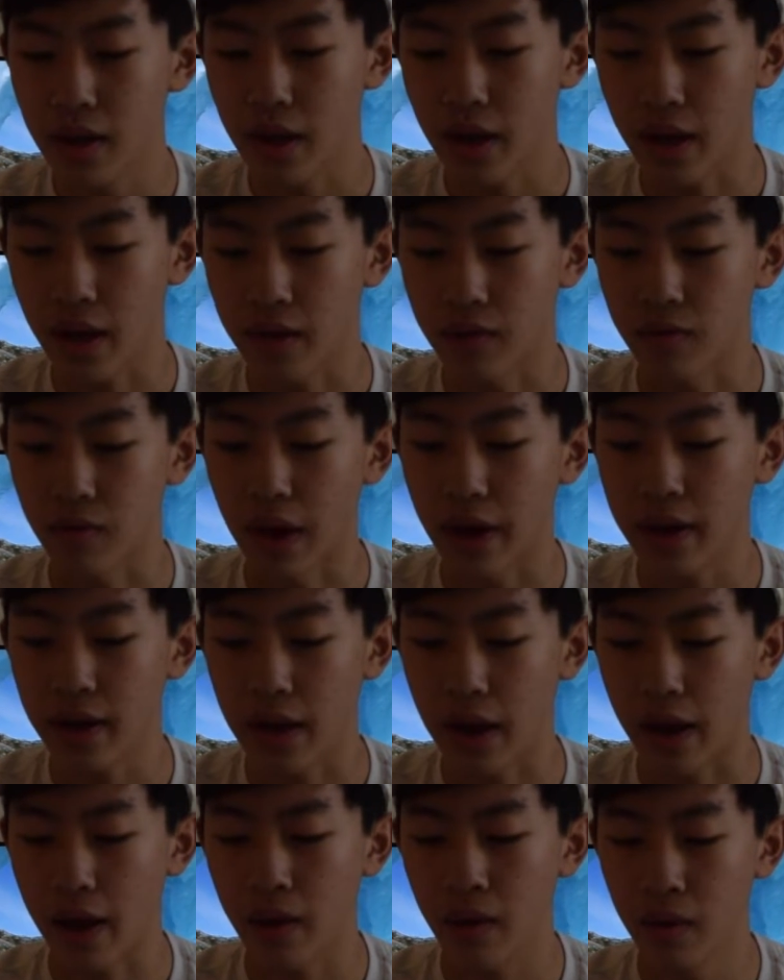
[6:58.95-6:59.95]
and right
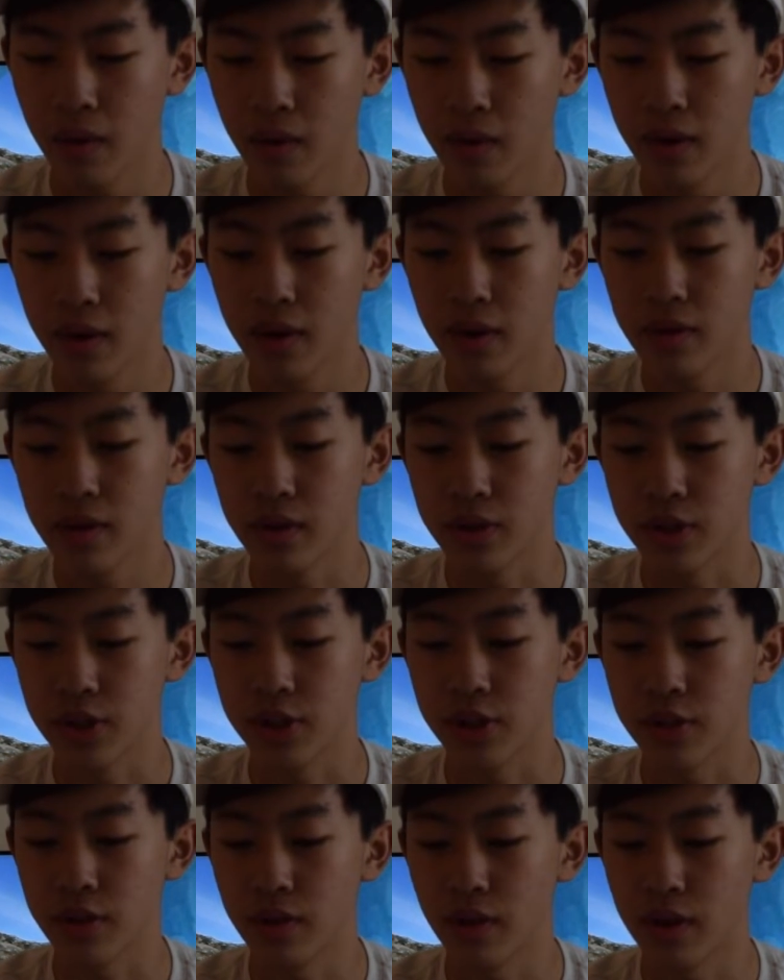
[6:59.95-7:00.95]
now the shoe